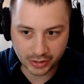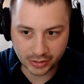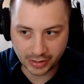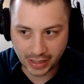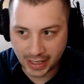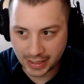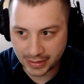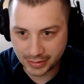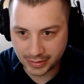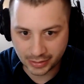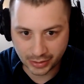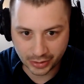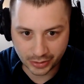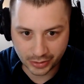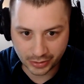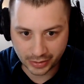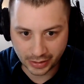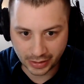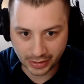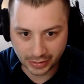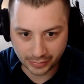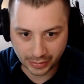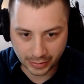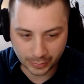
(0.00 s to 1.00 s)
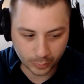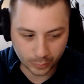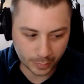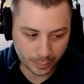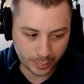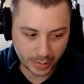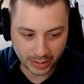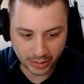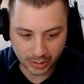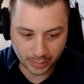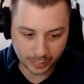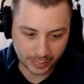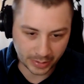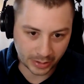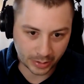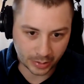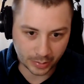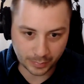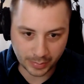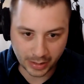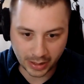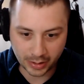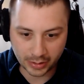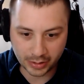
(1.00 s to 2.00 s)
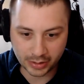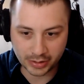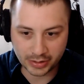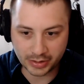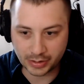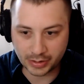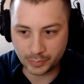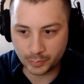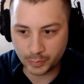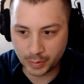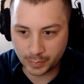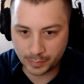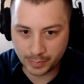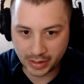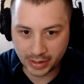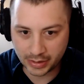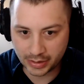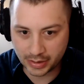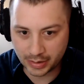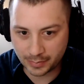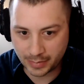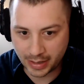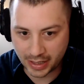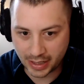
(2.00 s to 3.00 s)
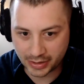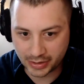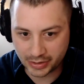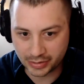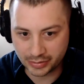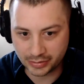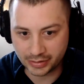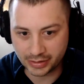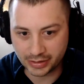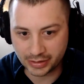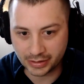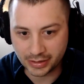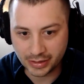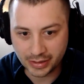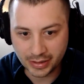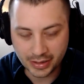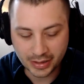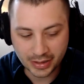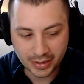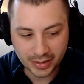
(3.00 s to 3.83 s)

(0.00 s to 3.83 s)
touch, last touch thing, like what made them hear about us and what made them actually